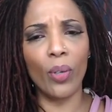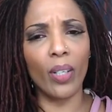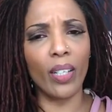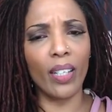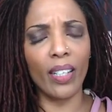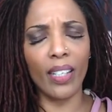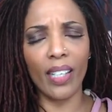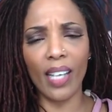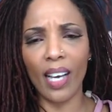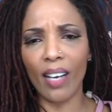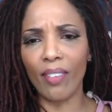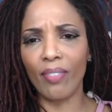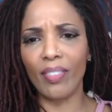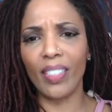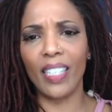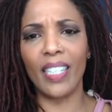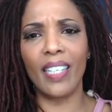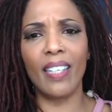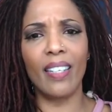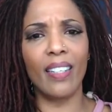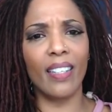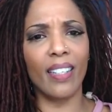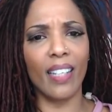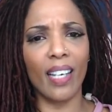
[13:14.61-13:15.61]

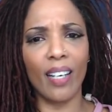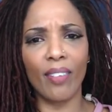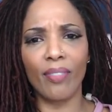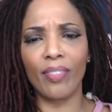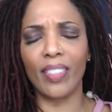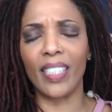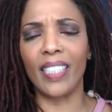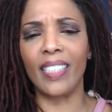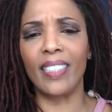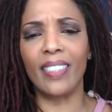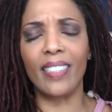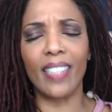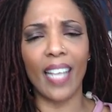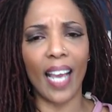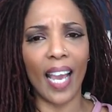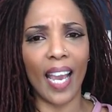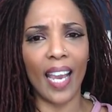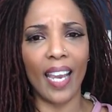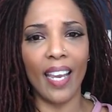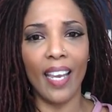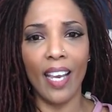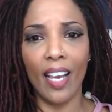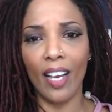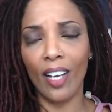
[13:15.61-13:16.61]
lovely, lovely
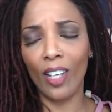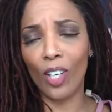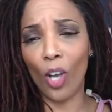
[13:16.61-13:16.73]
day.